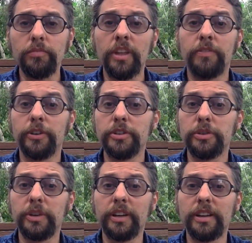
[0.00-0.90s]
If you're
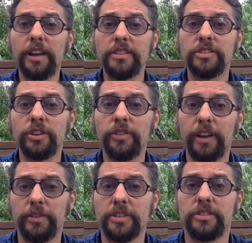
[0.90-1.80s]
doing
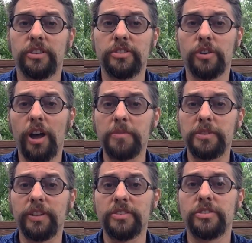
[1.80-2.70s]
survey research or
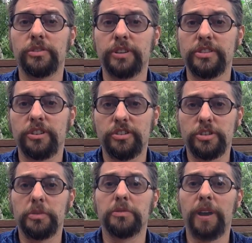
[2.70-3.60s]
observational
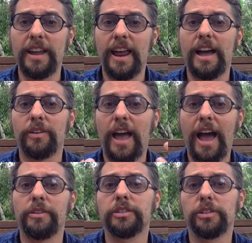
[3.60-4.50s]
research, you would write out
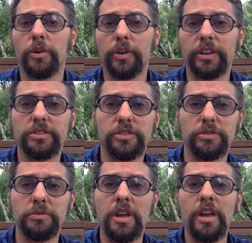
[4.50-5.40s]
how you're going
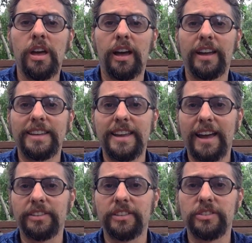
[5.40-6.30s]
to
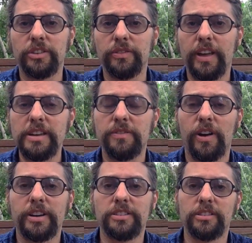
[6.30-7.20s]
enact the survey. You've
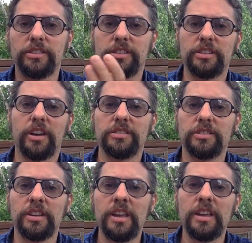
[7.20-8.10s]
already
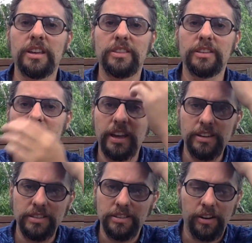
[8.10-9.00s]
discussed in the
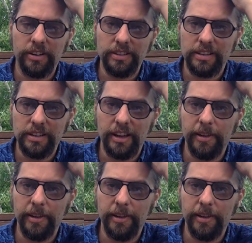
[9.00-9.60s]
data, or in the